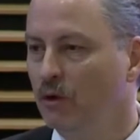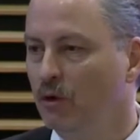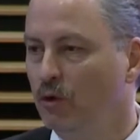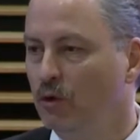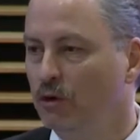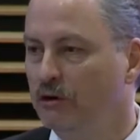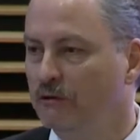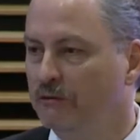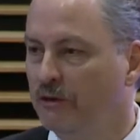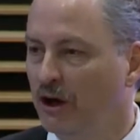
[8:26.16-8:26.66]

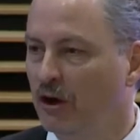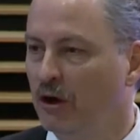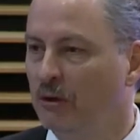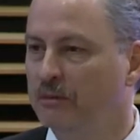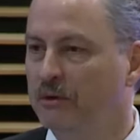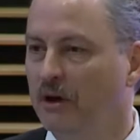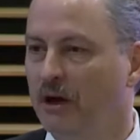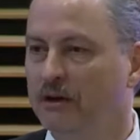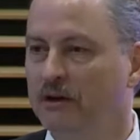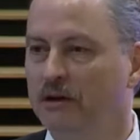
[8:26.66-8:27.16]
who
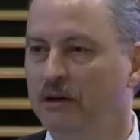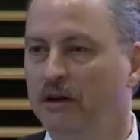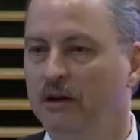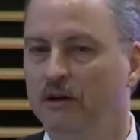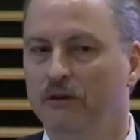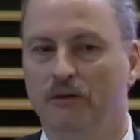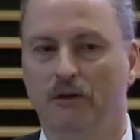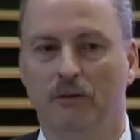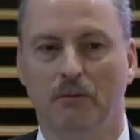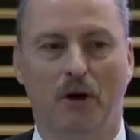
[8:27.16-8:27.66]
developed
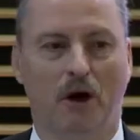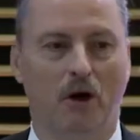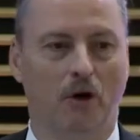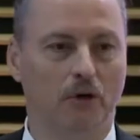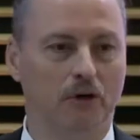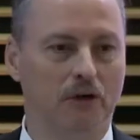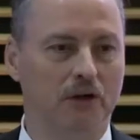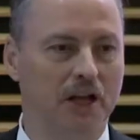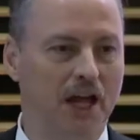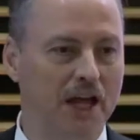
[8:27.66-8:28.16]
ideas
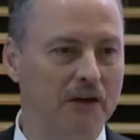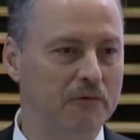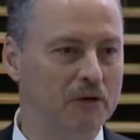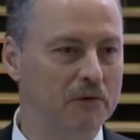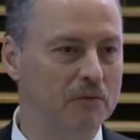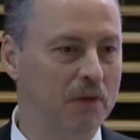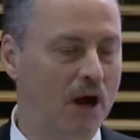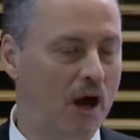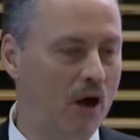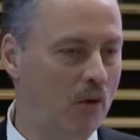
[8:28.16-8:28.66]
about
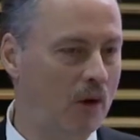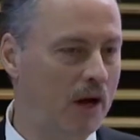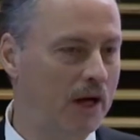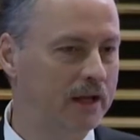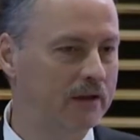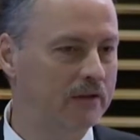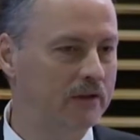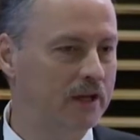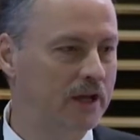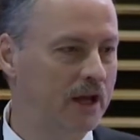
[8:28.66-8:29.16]
naval power
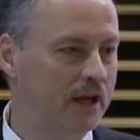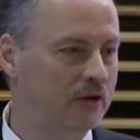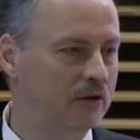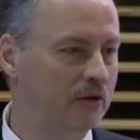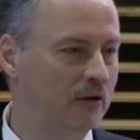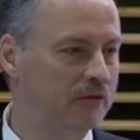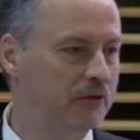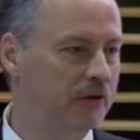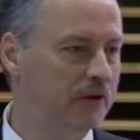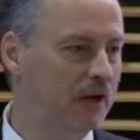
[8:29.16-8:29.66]
at the end
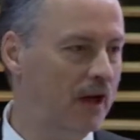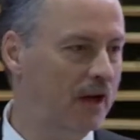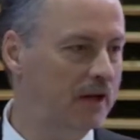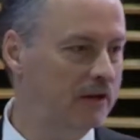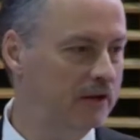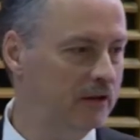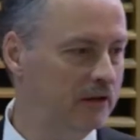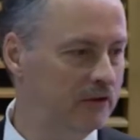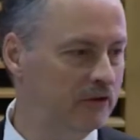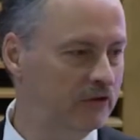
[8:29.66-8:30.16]
of the
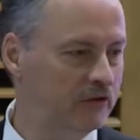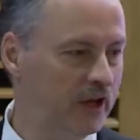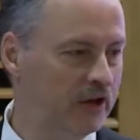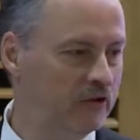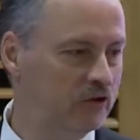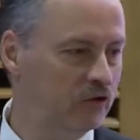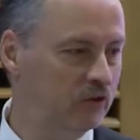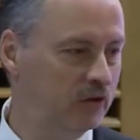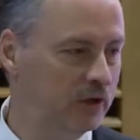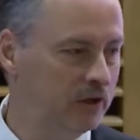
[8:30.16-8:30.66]
19th
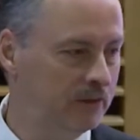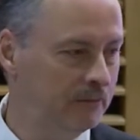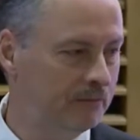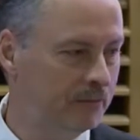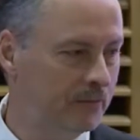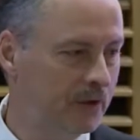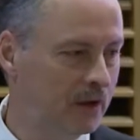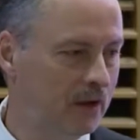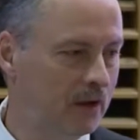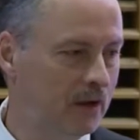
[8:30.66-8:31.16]
century
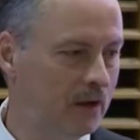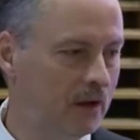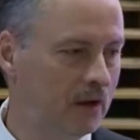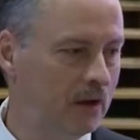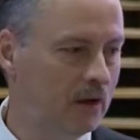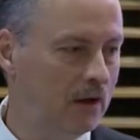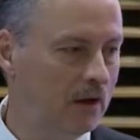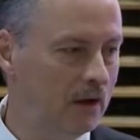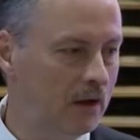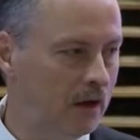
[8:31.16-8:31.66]

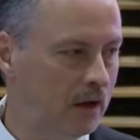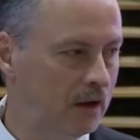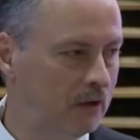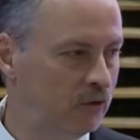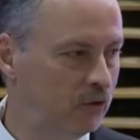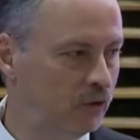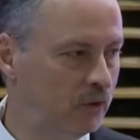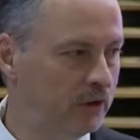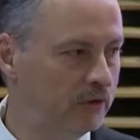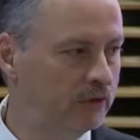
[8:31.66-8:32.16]

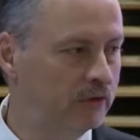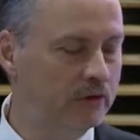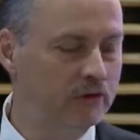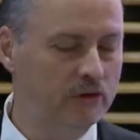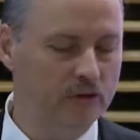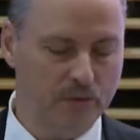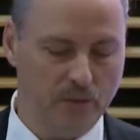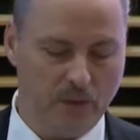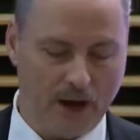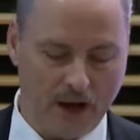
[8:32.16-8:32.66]
and who is
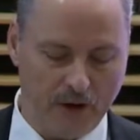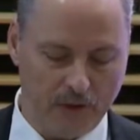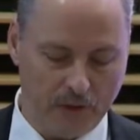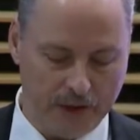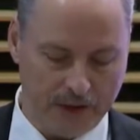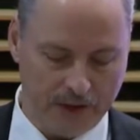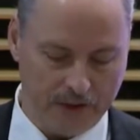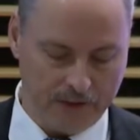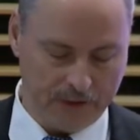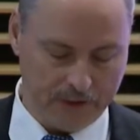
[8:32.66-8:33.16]

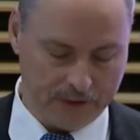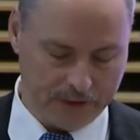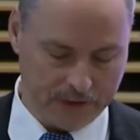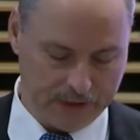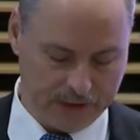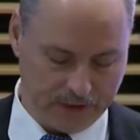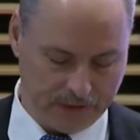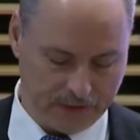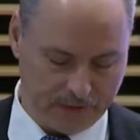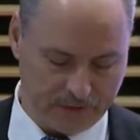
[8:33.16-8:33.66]
inspiring
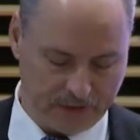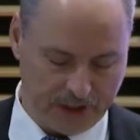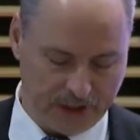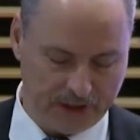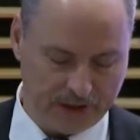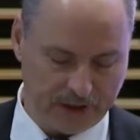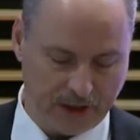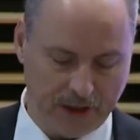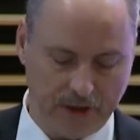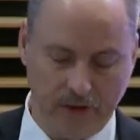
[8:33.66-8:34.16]

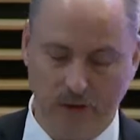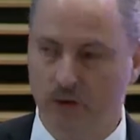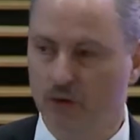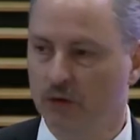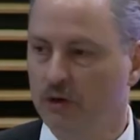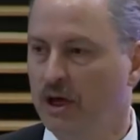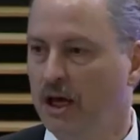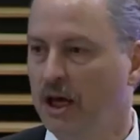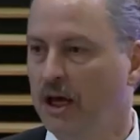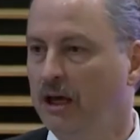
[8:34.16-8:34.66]
thinking
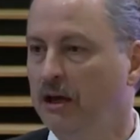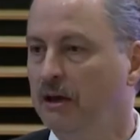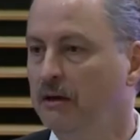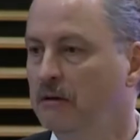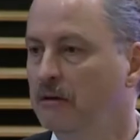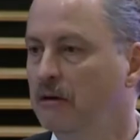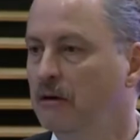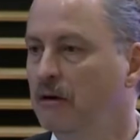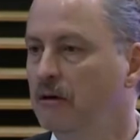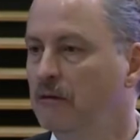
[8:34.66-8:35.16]
today,
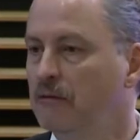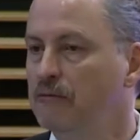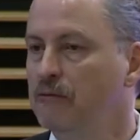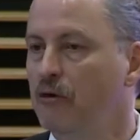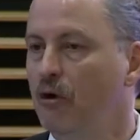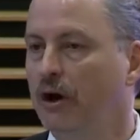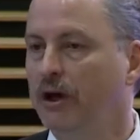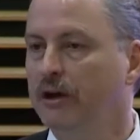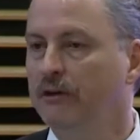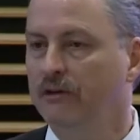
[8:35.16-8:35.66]

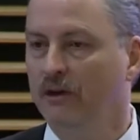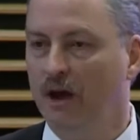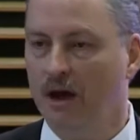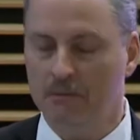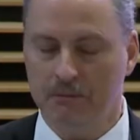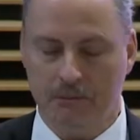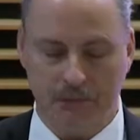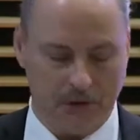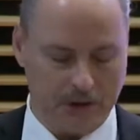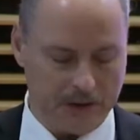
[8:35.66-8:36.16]
for
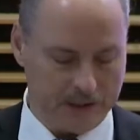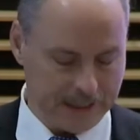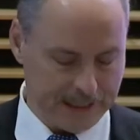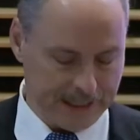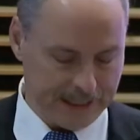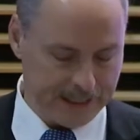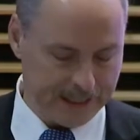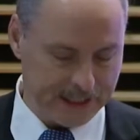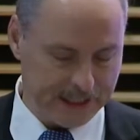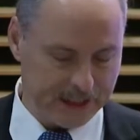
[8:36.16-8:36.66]
example,
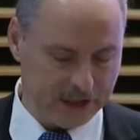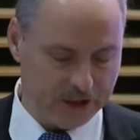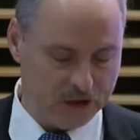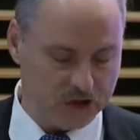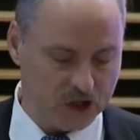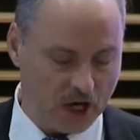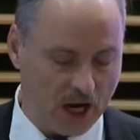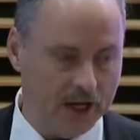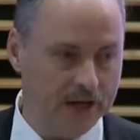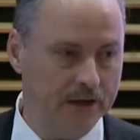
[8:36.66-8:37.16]
in
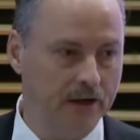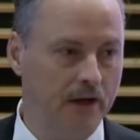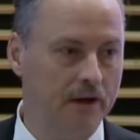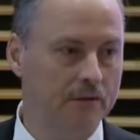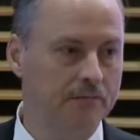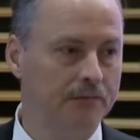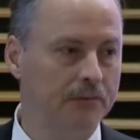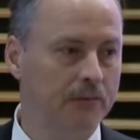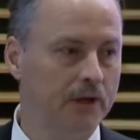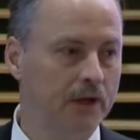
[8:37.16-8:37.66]
China,